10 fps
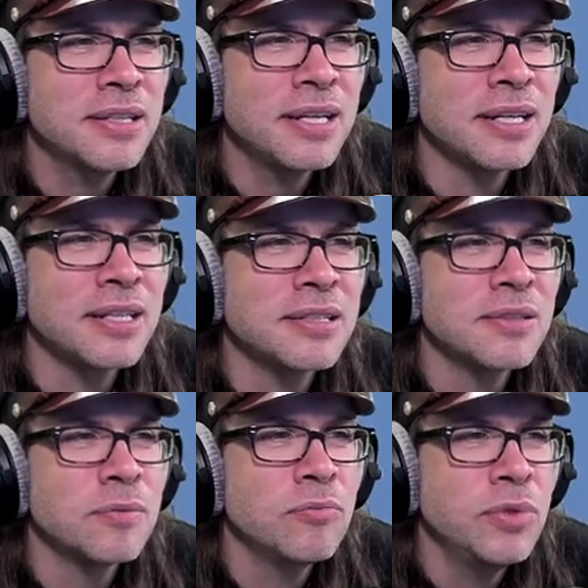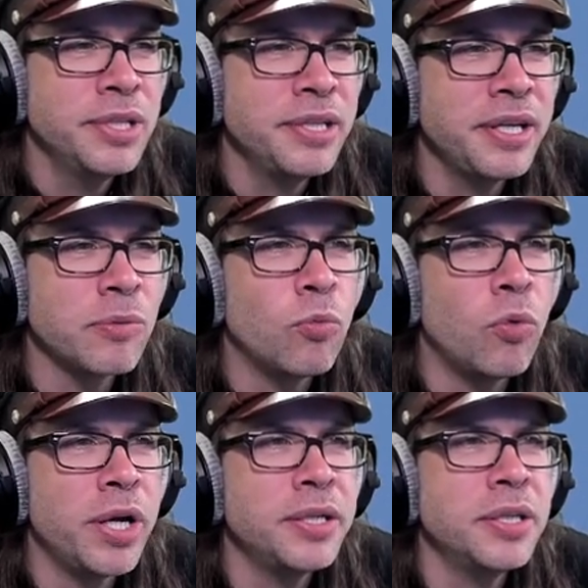God, you get like
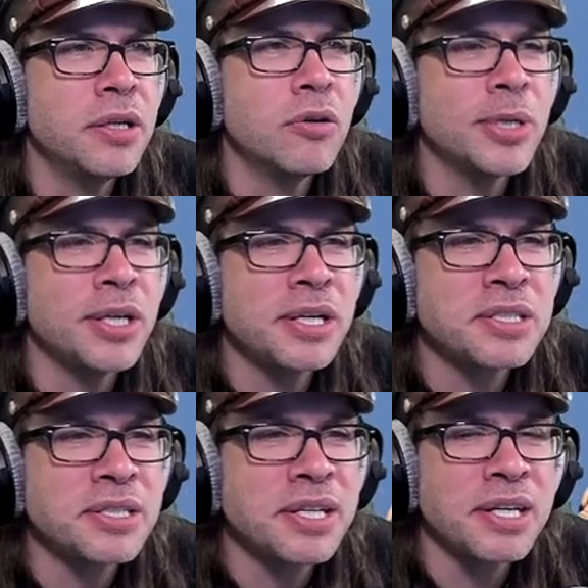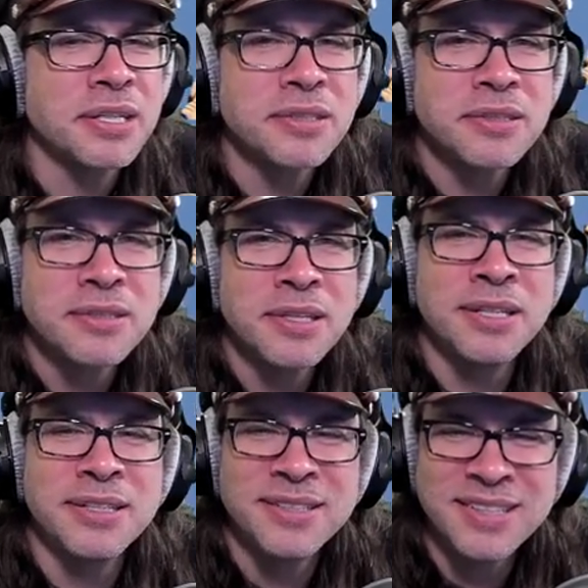one Omaha steak.
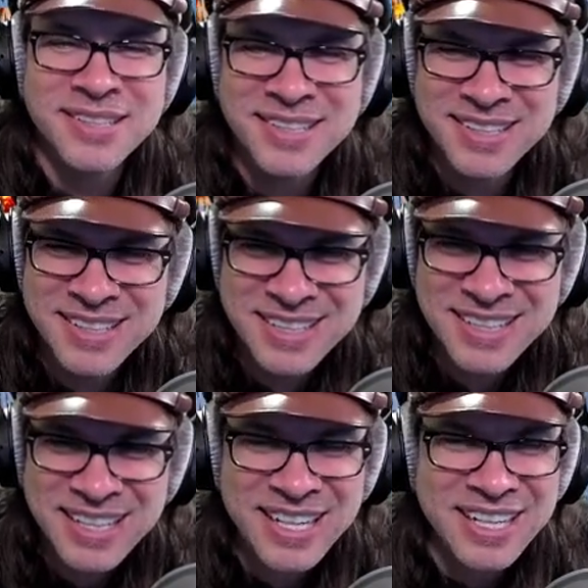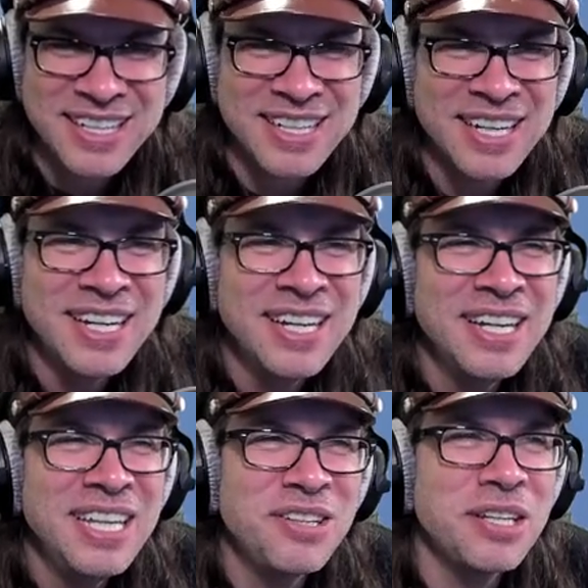like a,
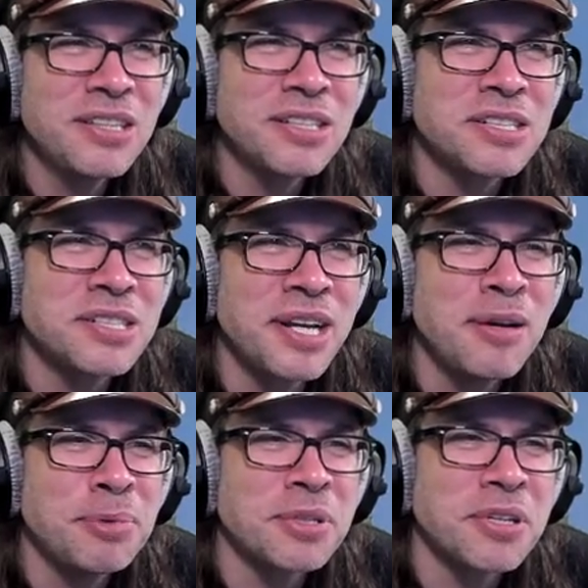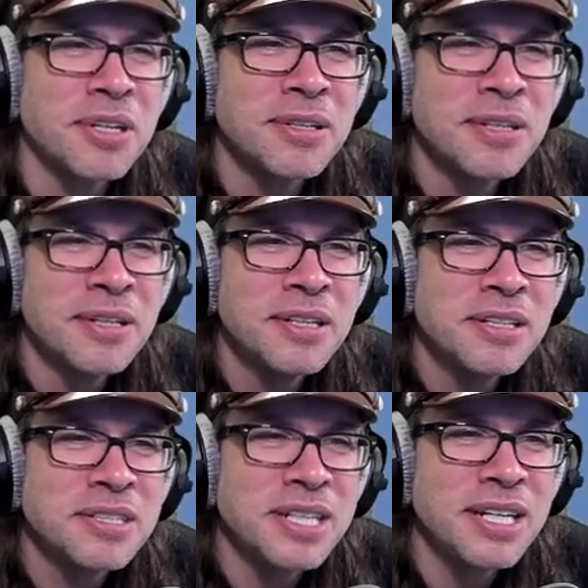you get the sampler.
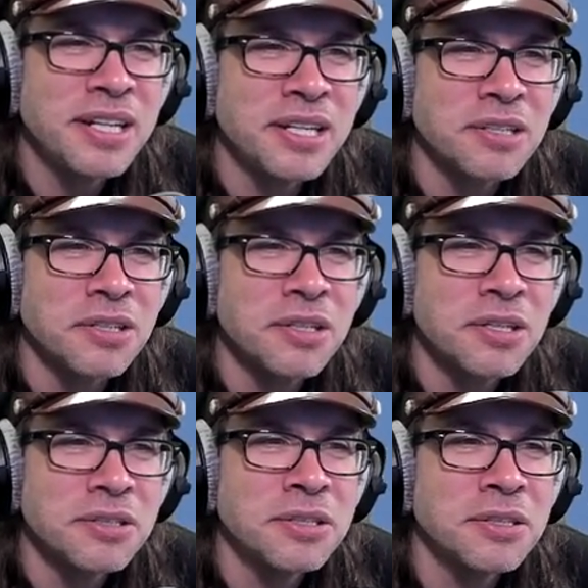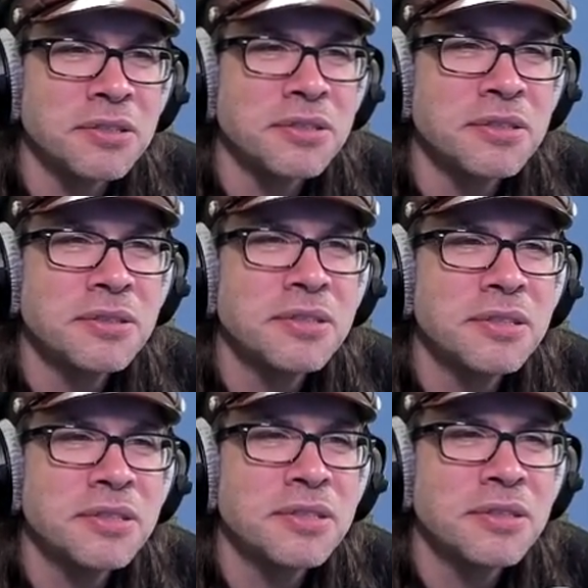It's got like a, a little,
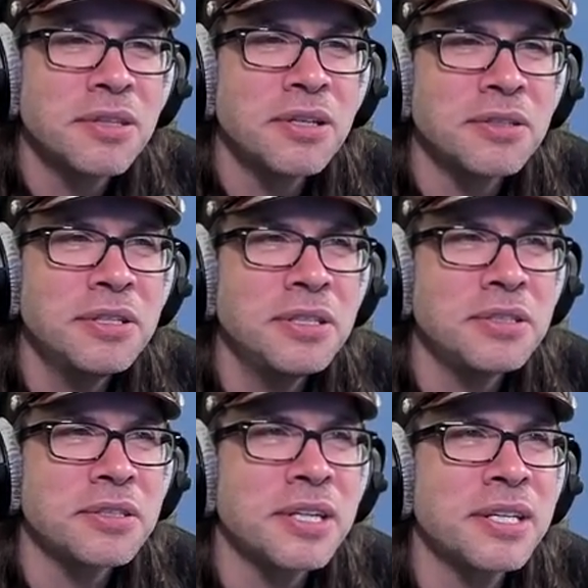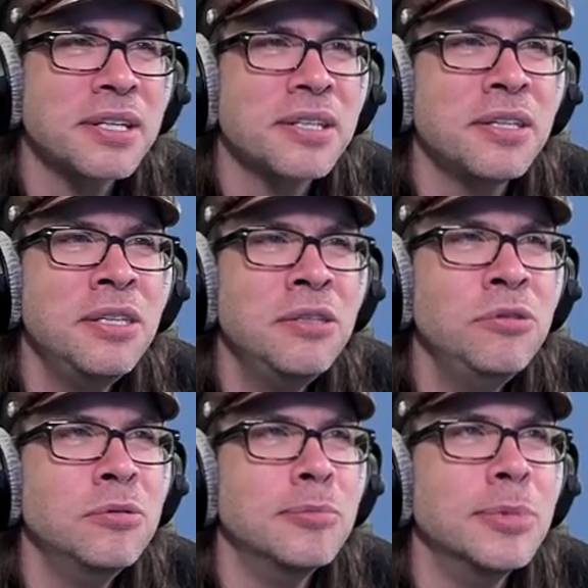a little
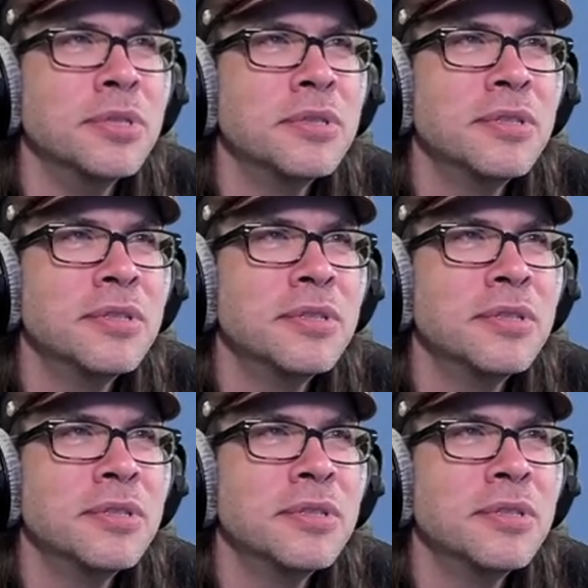cube.